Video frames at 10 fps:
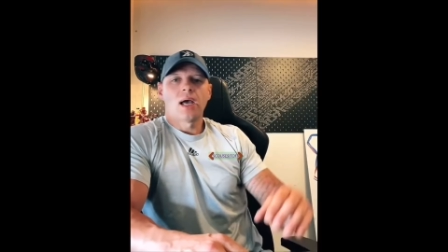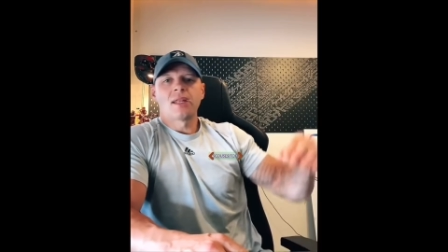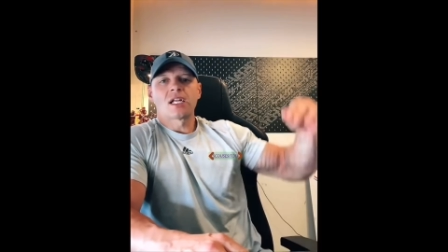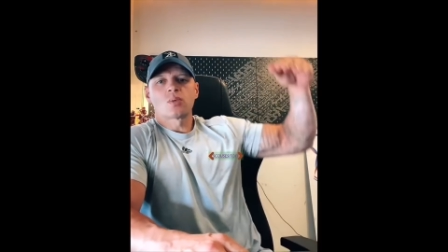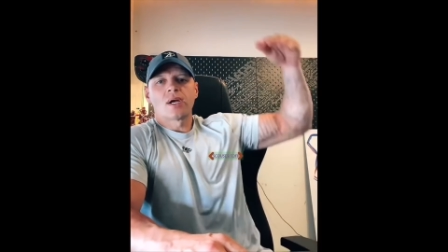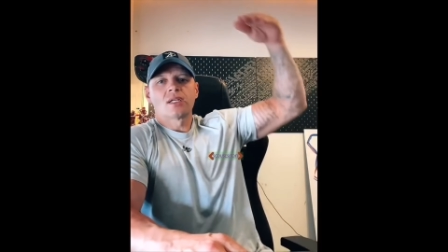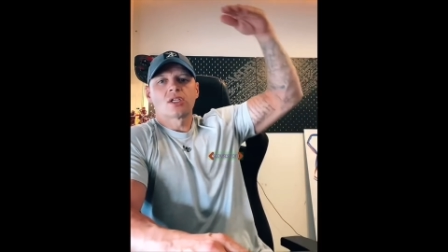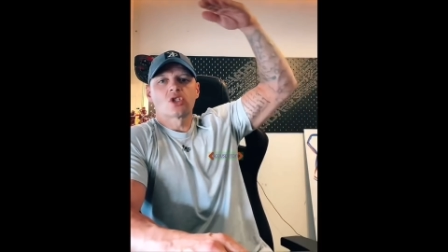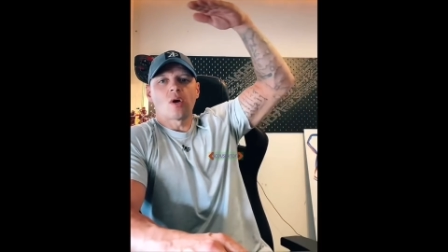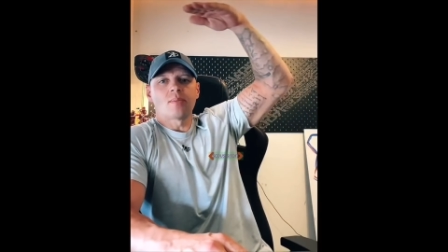And that's why at
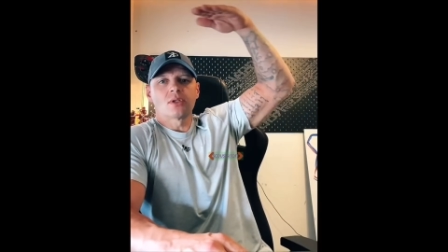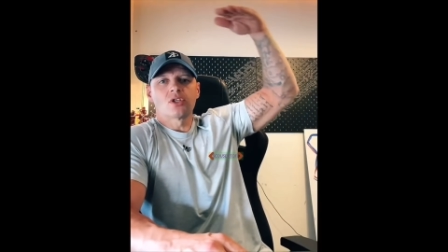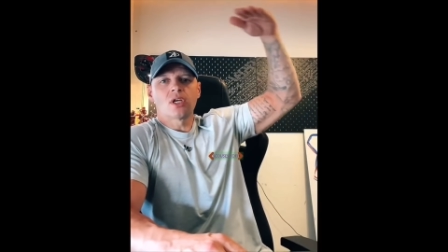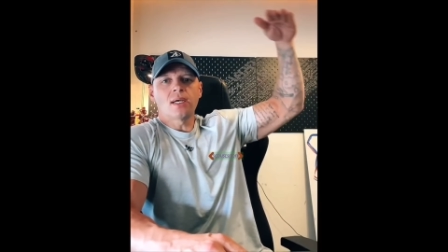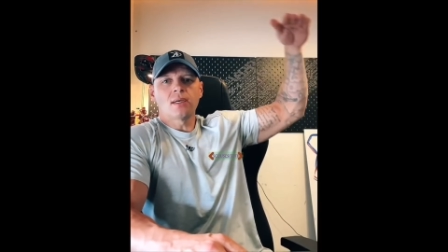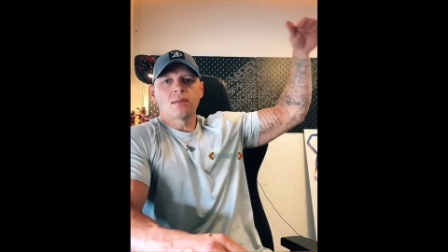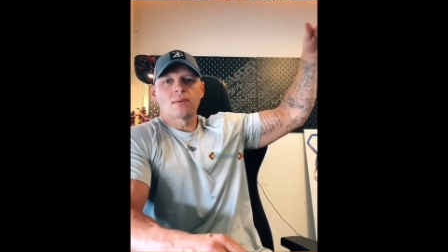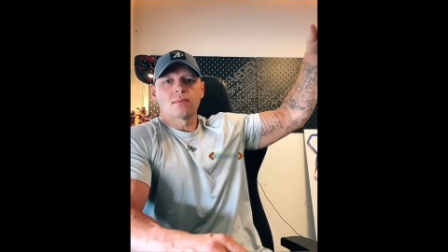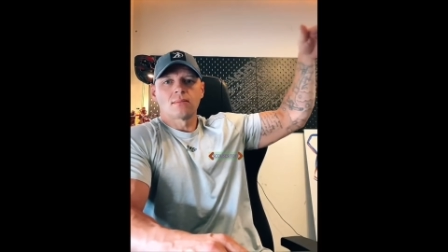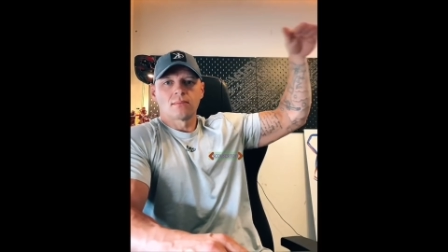the top of the
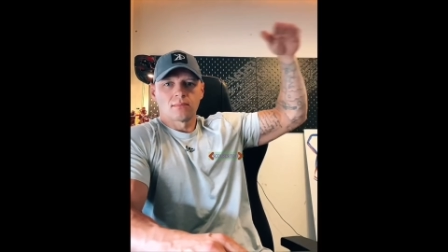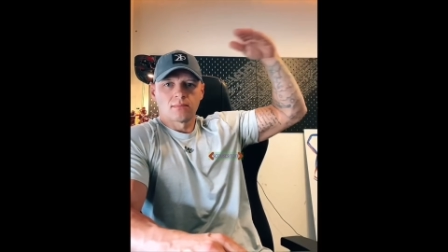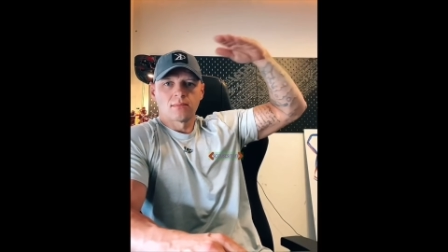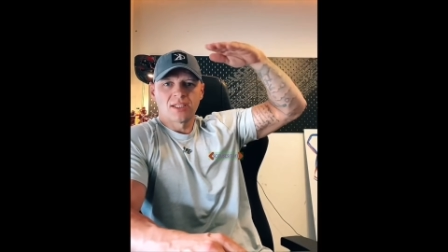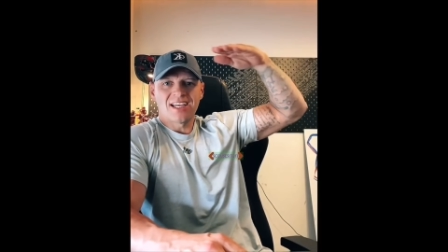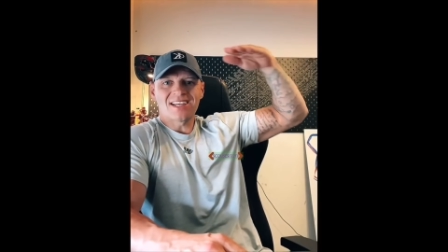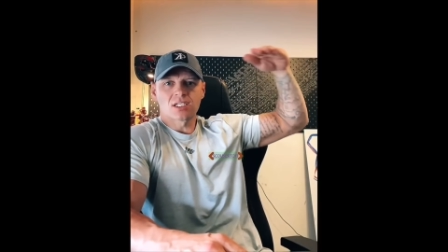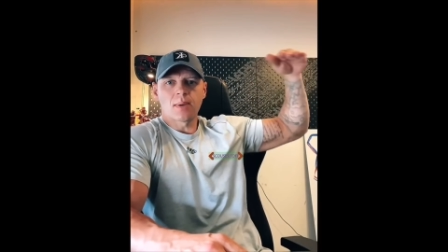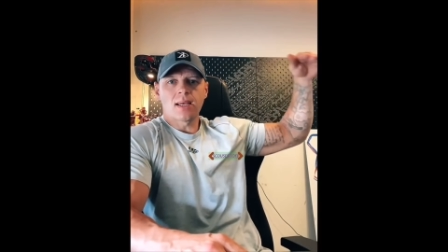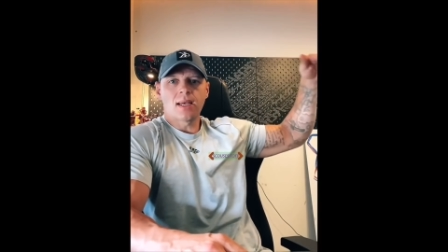chain, the
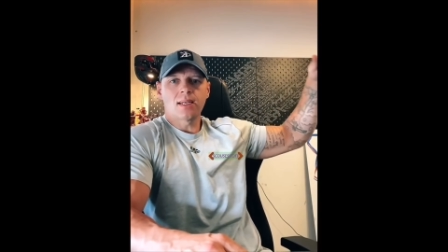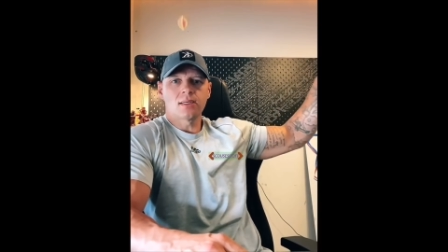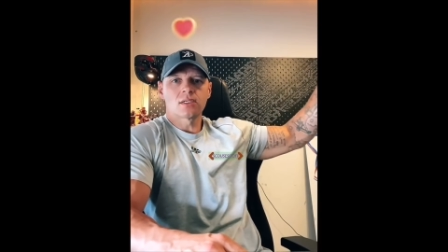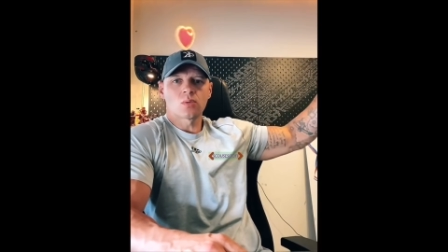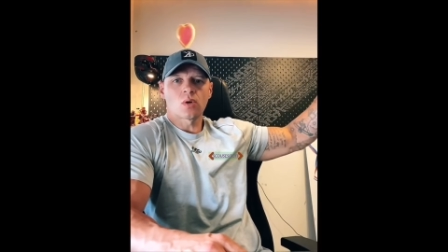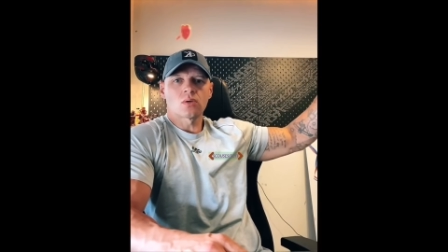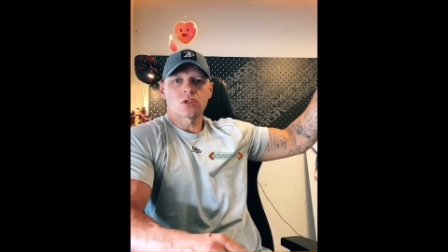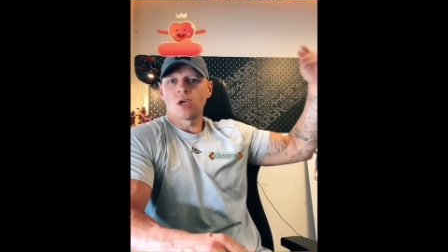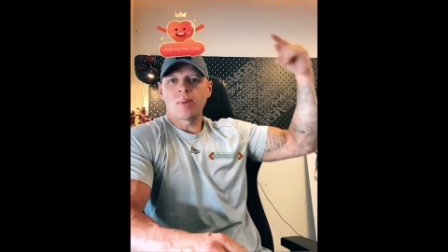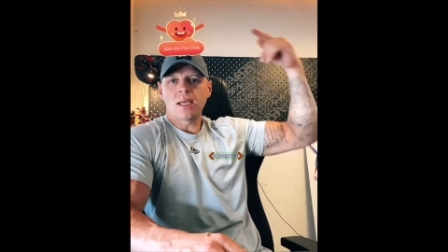experienced
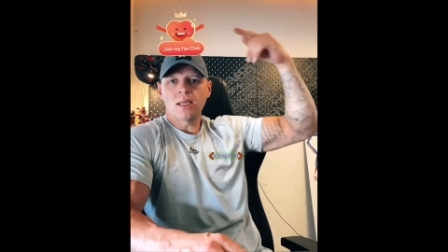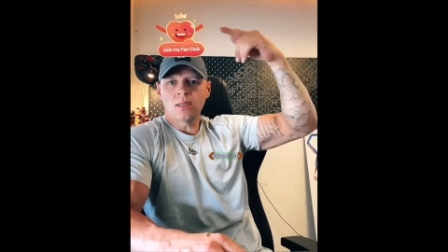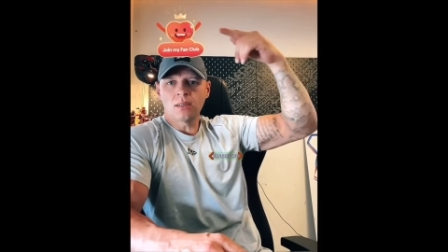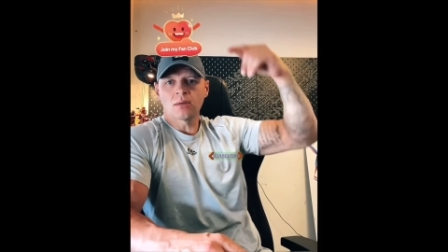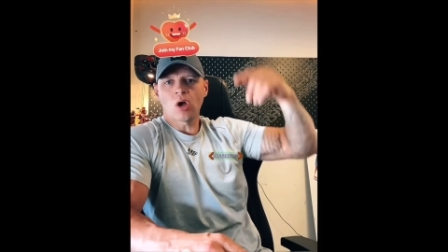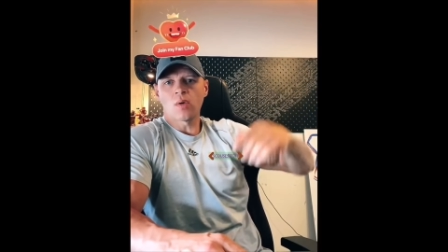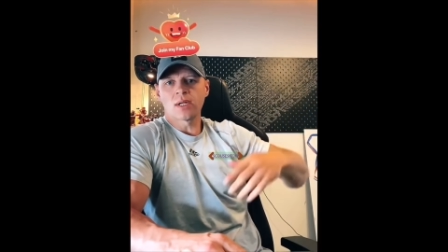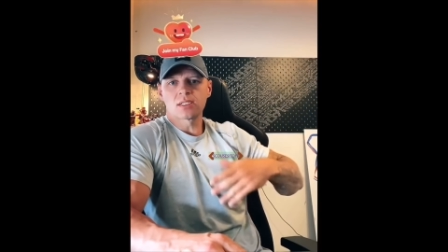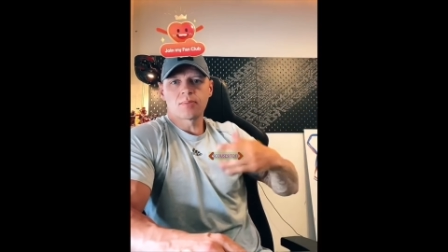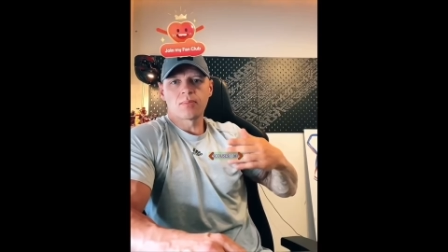ones are bailing, going
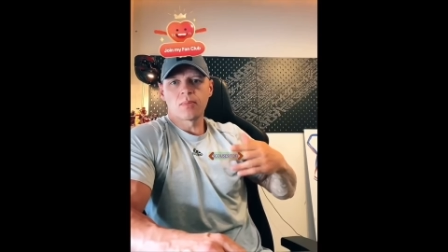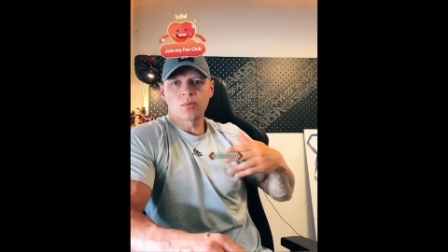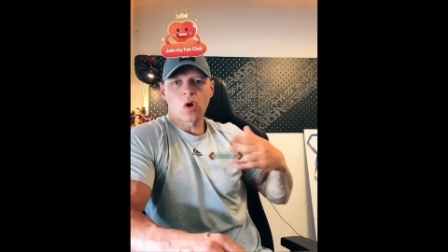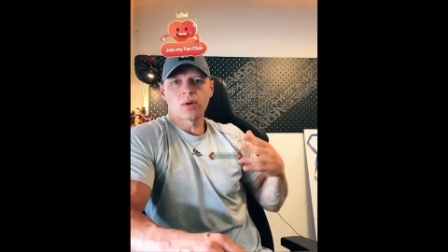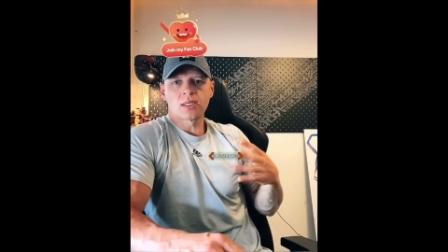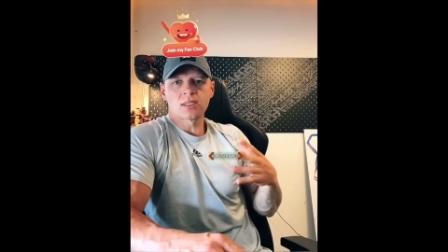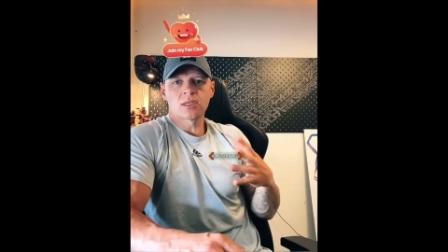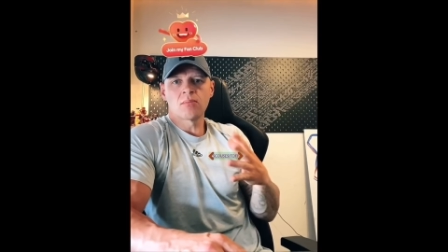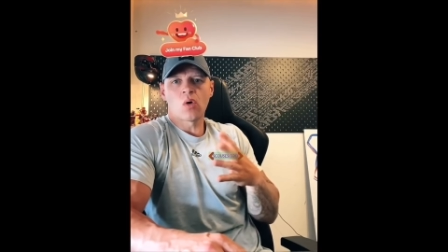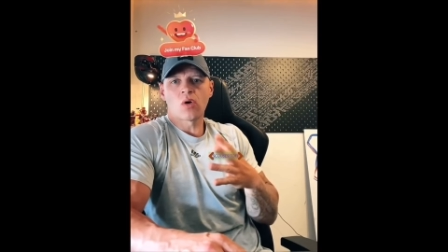
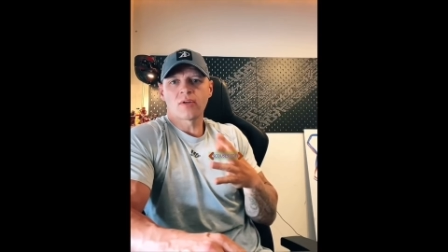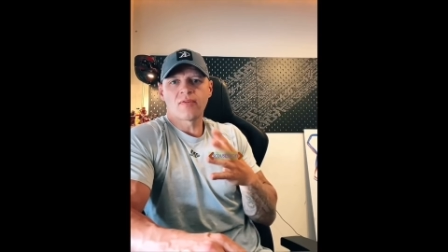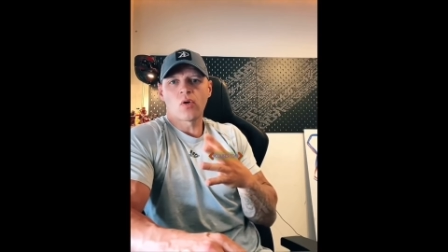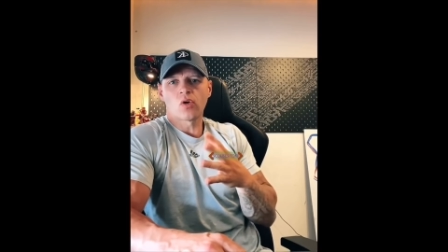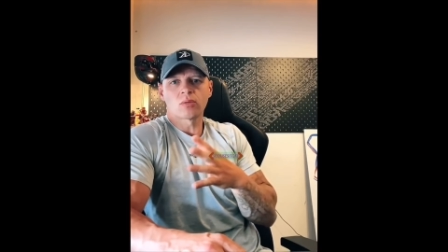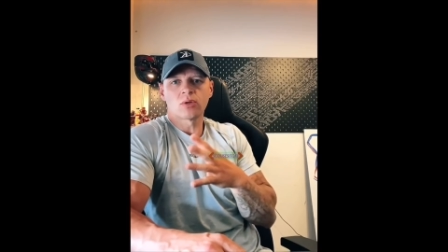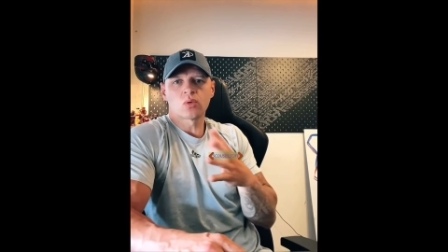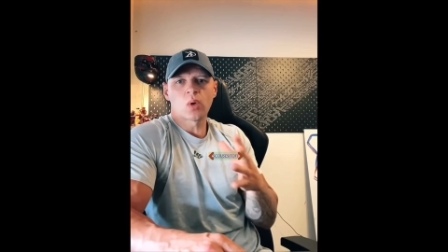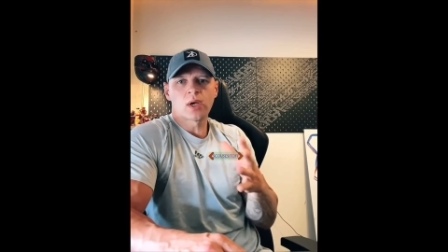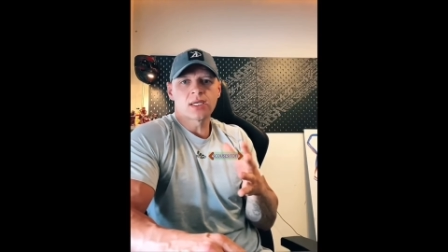into more
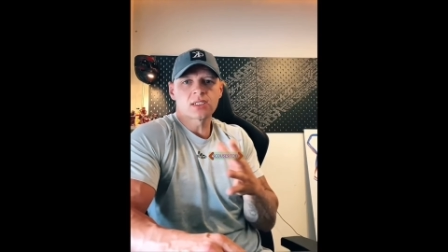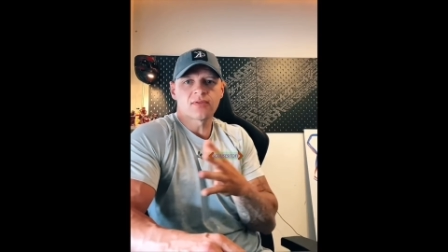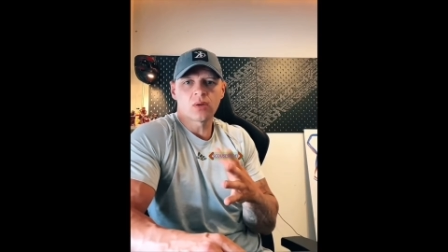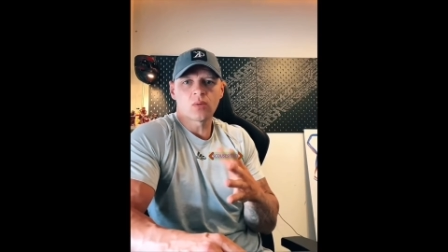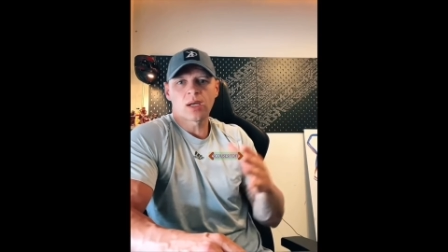affordable ways of doing it.